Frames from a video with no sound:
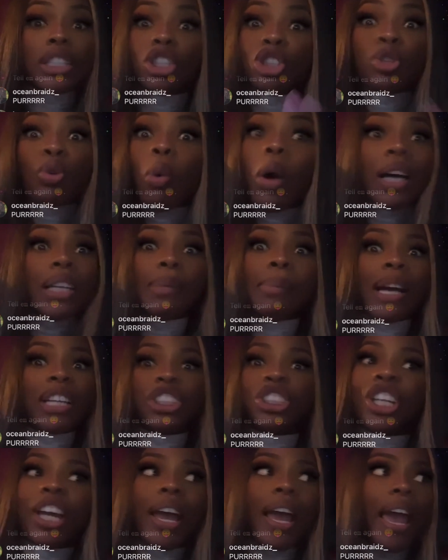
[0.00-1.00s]
Cause you under my
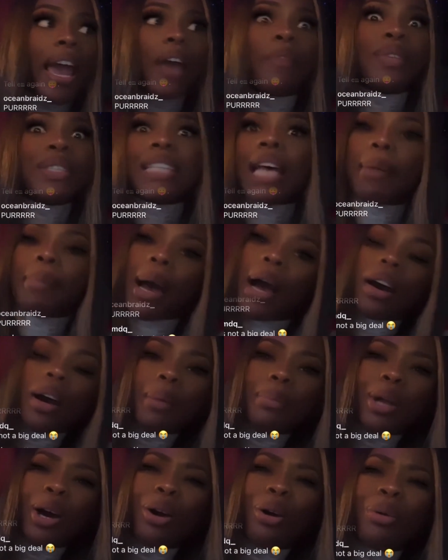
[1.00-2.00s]
shit every time I
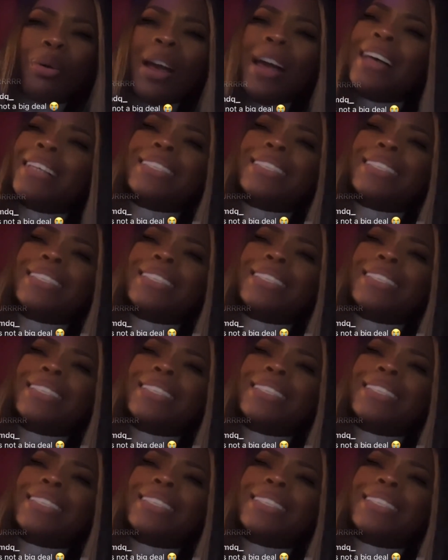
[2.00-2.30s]
upload.